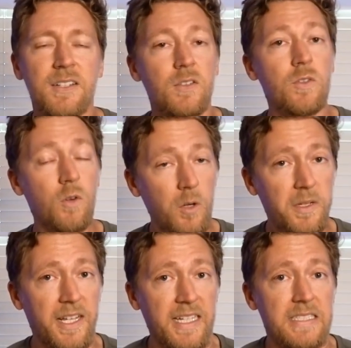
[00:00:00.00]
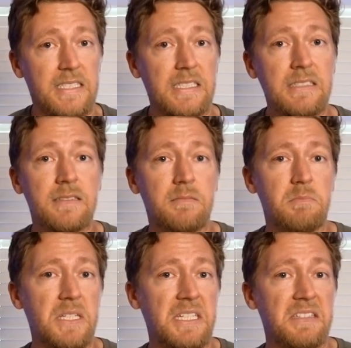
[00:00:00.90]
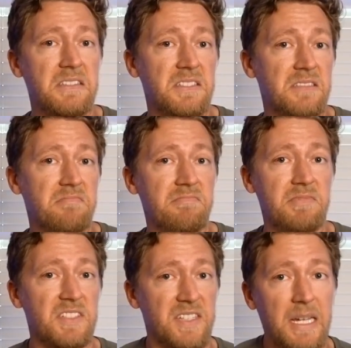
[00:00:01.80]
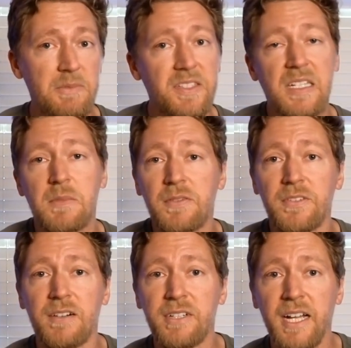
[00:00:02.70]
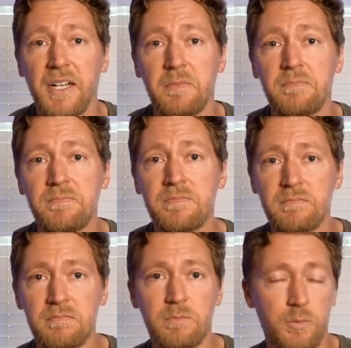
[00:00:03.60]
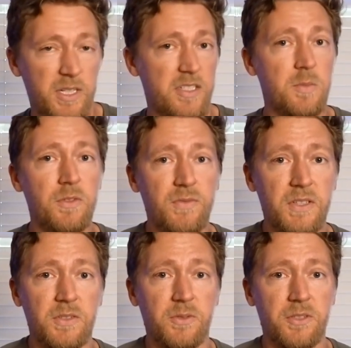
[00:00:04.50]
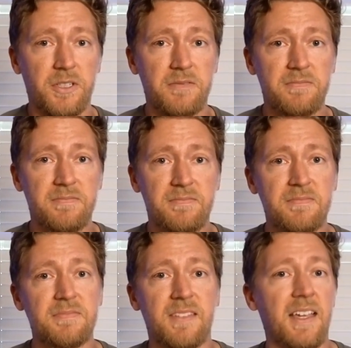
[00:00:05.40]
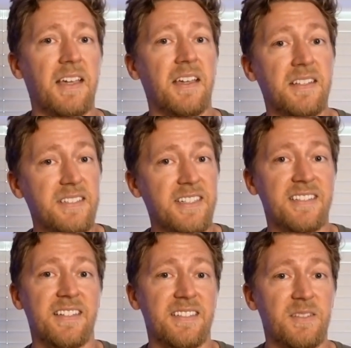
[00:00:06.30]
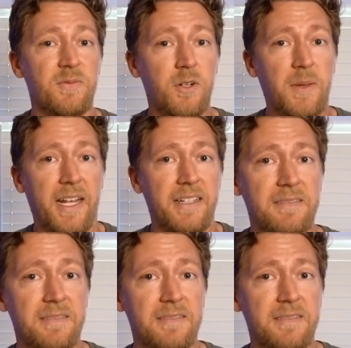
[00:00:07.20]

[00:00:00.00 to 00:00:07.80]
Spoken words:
Normalizing means the same schema for every item, predictable field order, and consistent formatting.